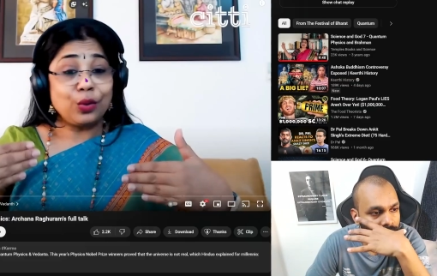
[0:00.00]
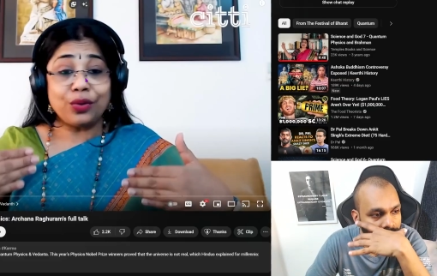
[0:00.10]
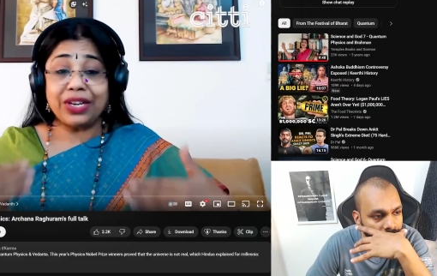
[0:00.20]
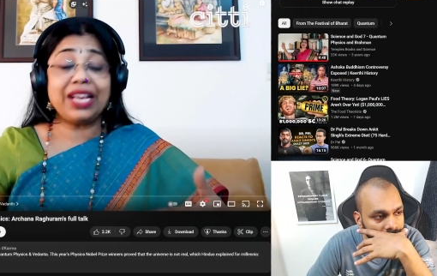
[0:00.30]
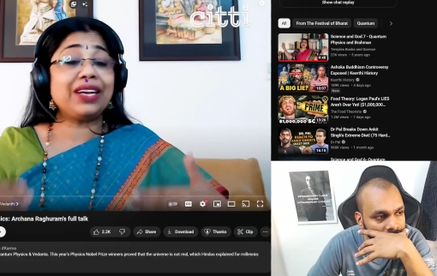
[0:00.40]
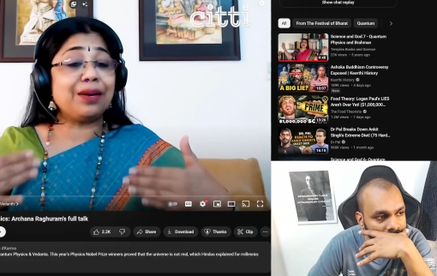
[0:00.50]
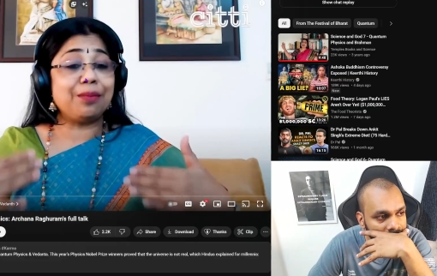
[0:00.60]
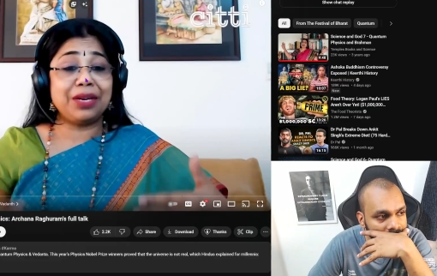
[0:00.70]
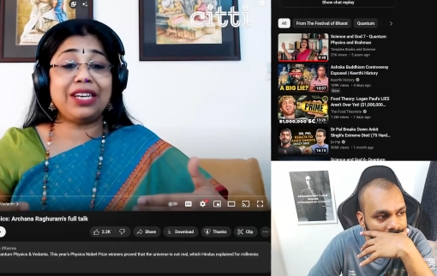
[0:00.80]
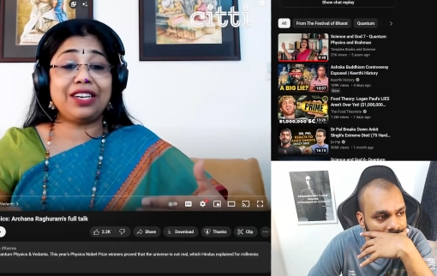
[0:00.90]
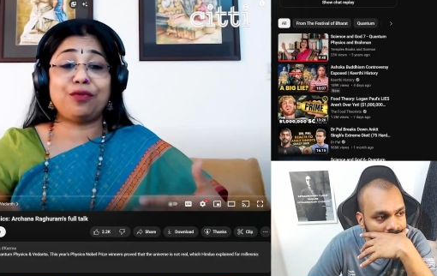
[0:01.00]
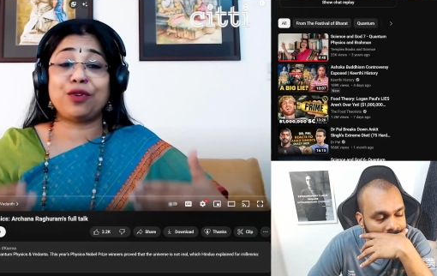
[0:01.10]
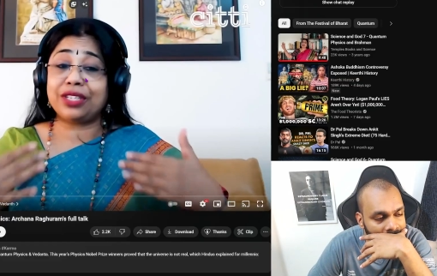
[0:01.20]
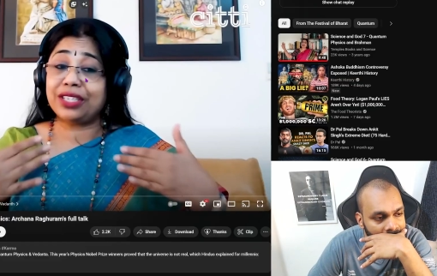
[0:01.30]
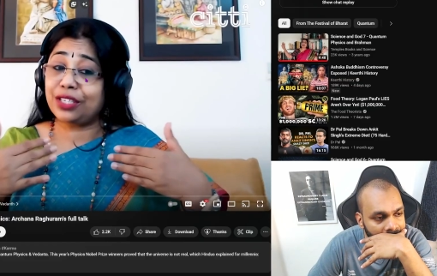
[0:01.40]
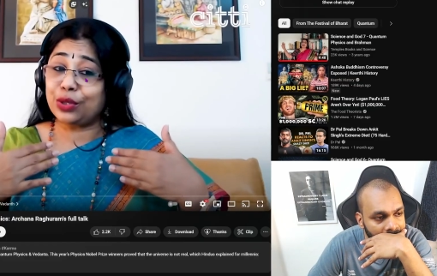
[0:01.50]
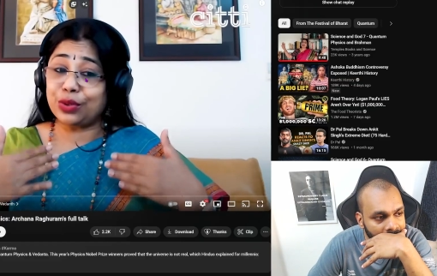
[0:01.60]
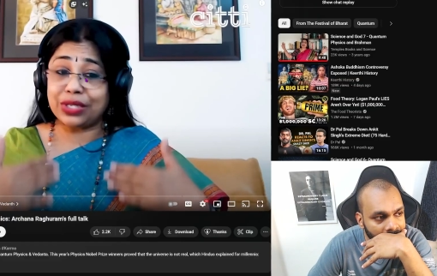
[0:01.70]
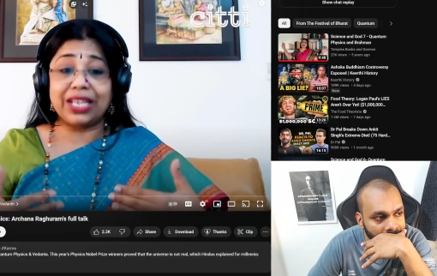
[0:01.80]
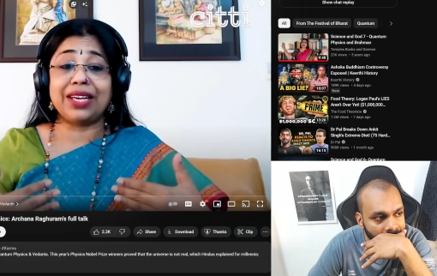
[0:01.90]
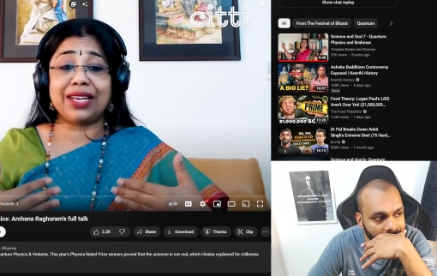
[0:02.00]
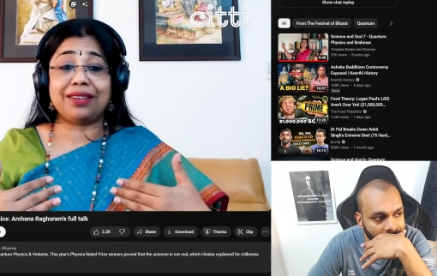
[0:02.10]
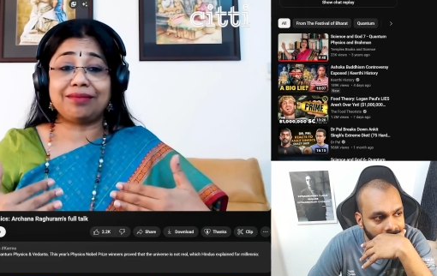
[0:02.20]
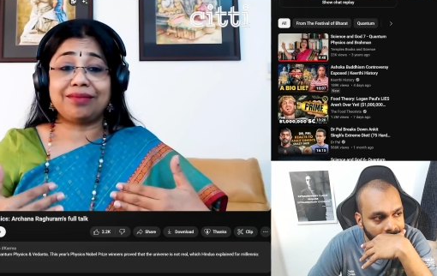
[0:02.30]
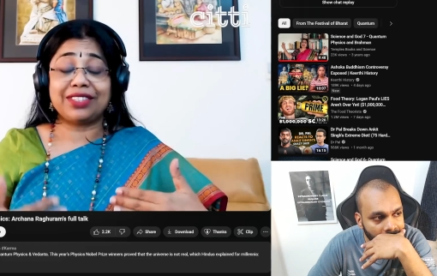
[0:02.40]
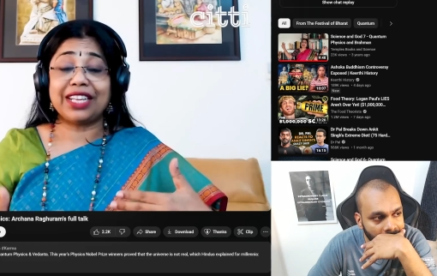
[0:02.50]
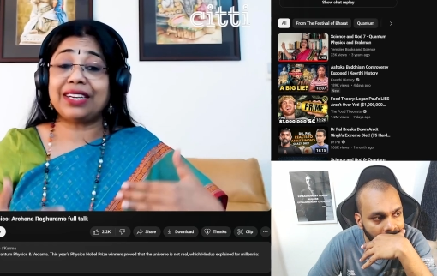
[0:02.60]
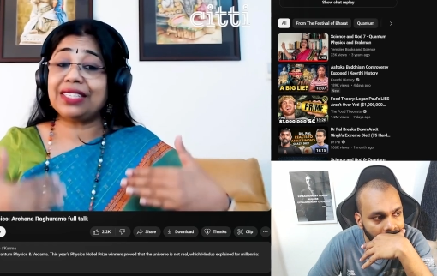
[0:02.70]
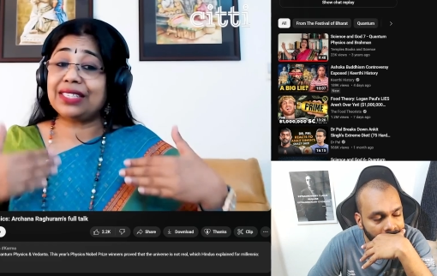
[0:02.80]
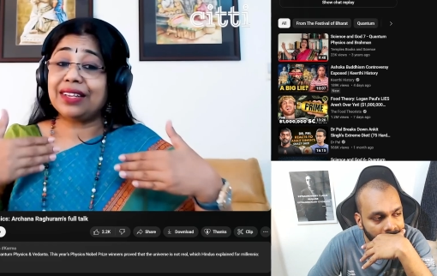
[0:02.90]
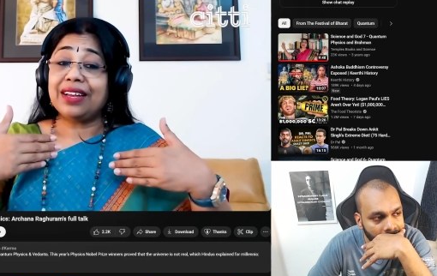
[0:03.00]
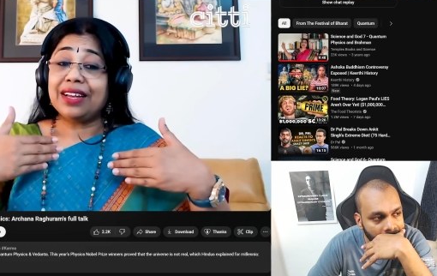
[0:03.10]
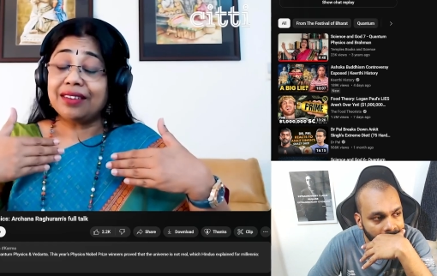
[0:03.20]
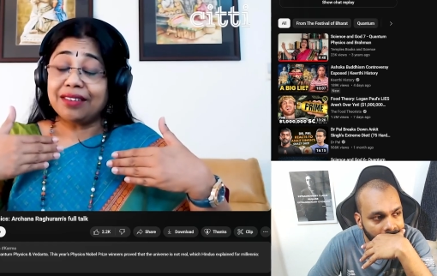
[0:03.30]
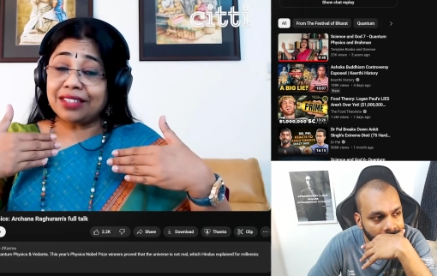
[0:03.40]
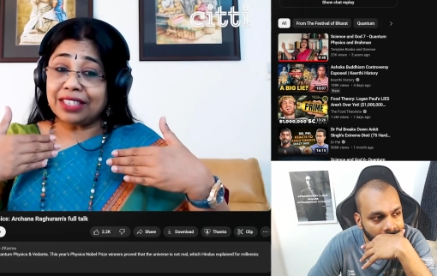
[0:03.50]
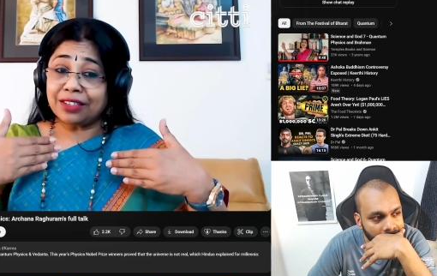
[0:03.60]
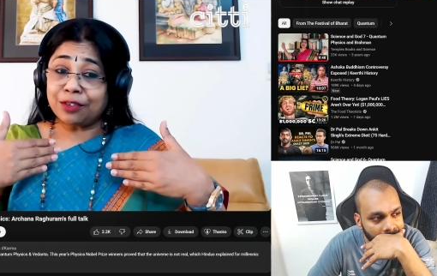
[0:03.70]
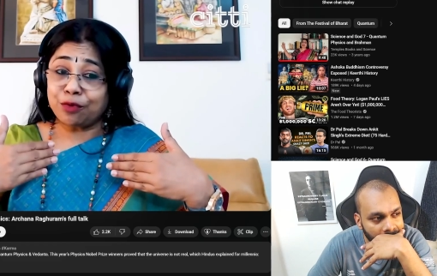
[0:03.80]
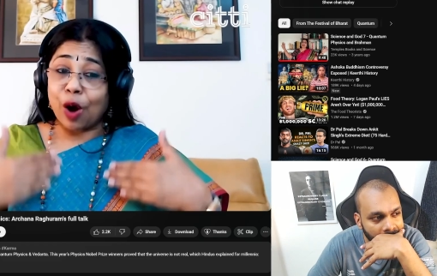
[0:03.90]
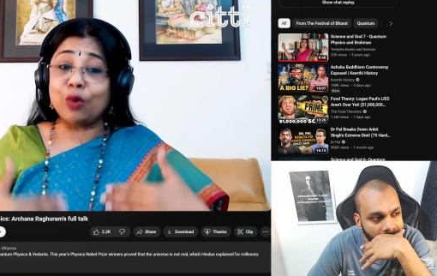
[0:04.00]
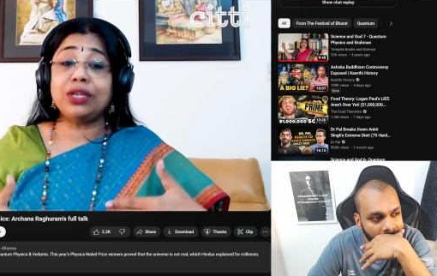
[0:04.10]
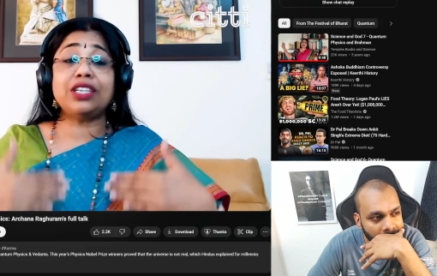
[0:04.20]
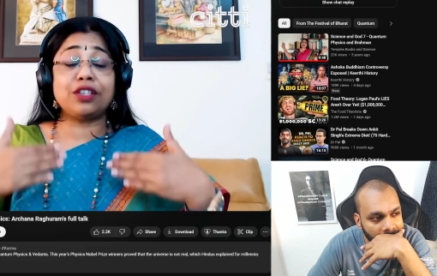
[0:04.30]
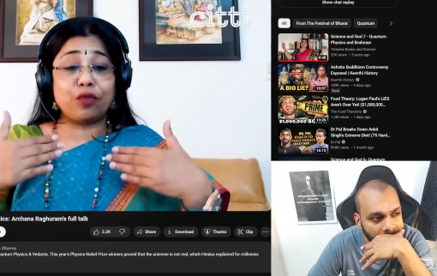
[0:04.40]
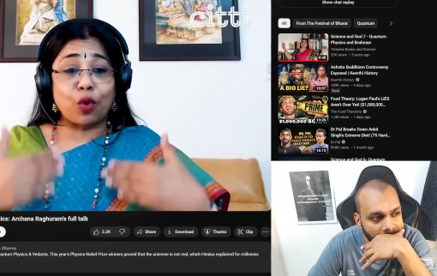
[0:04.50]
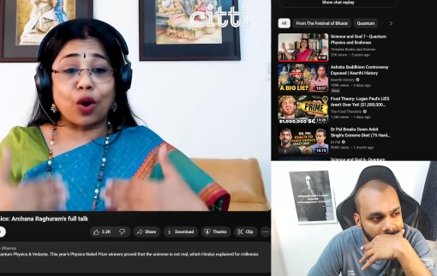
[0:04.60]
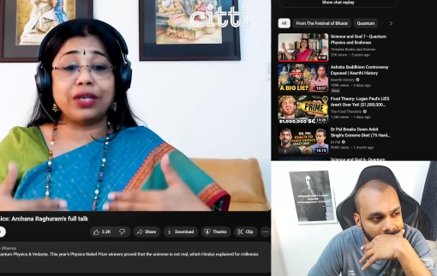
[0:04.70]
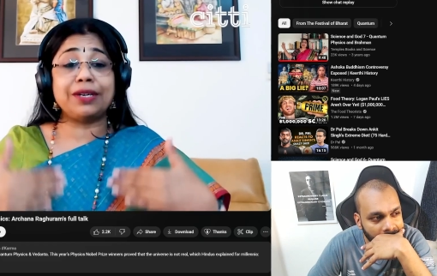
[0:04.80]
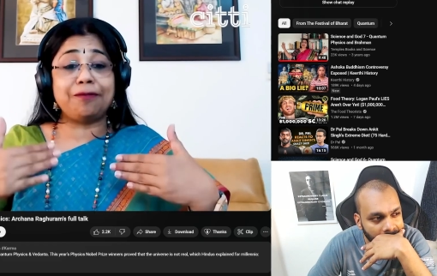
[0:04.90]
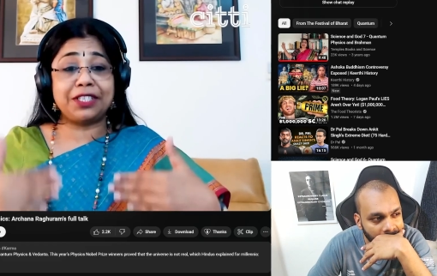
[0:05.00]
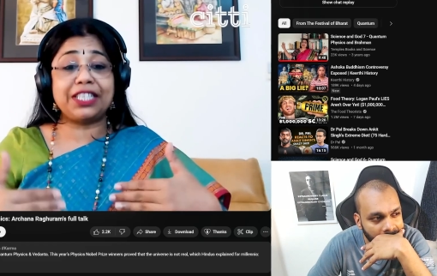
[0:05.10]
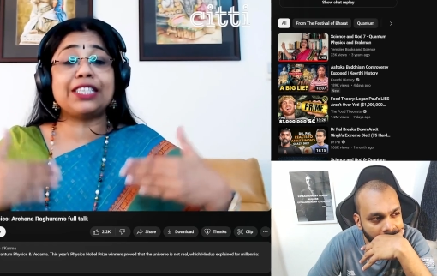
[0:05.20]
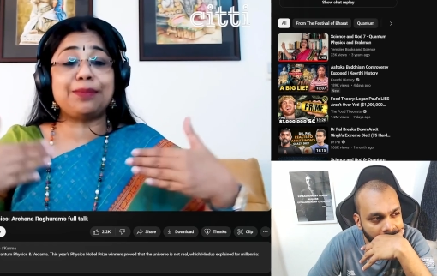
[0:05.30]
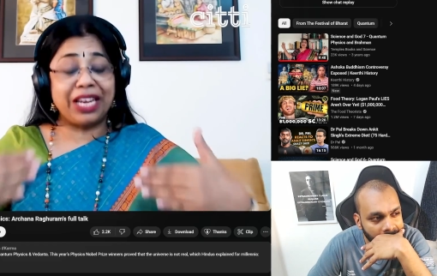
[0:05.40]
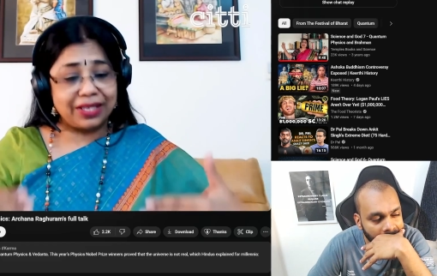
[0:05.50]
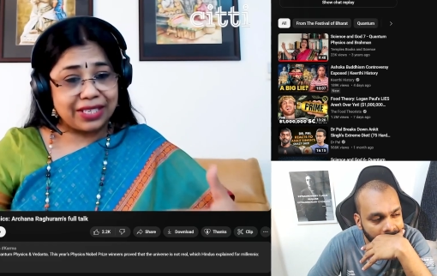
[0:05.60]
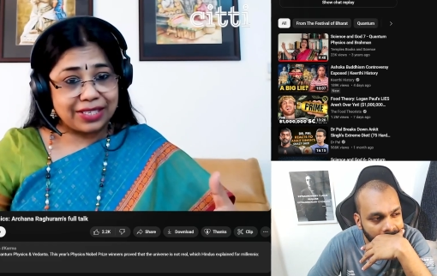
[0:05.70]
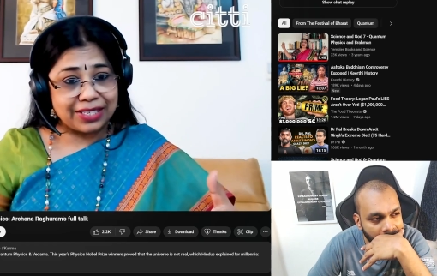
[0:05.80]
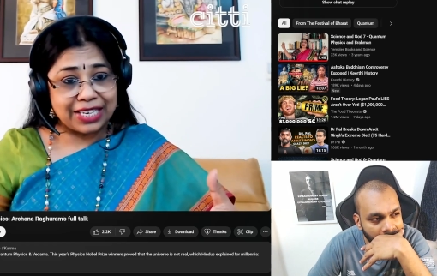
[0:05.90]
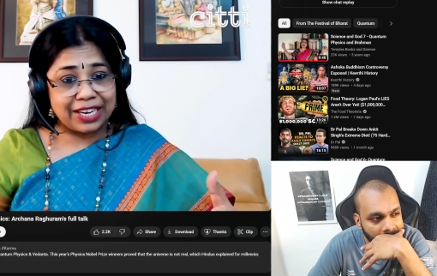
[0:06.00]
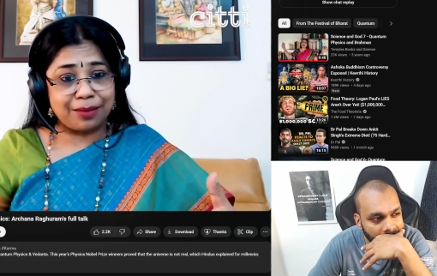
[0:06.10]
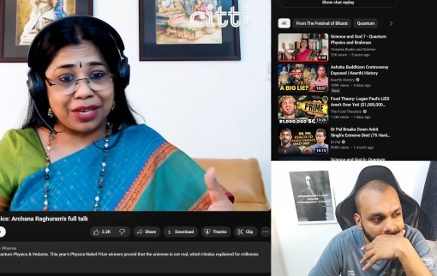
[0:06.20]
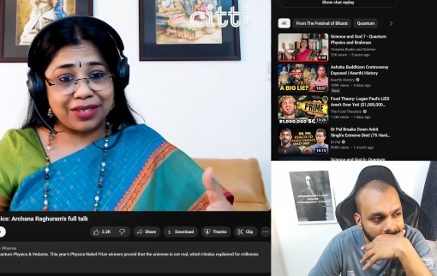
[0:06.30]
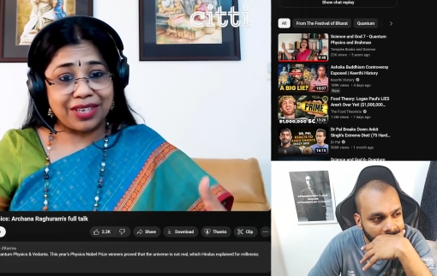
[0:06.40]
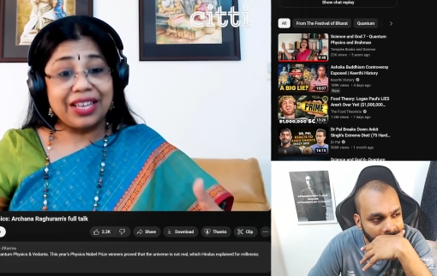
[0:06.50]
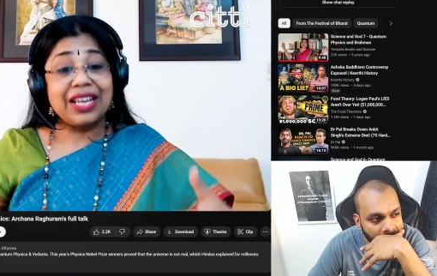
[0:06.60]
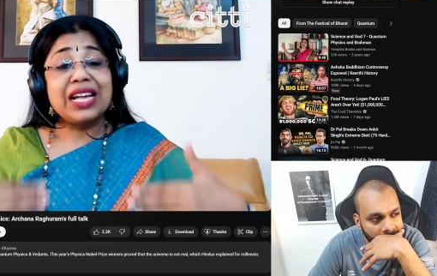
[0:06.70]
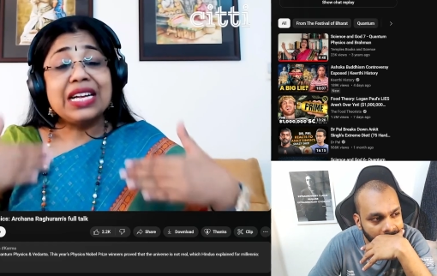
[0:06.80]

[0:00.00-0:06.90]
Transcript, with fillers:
Speaker 1: You take a minute for this to sink in. That is, the founders of quantum physics made this statement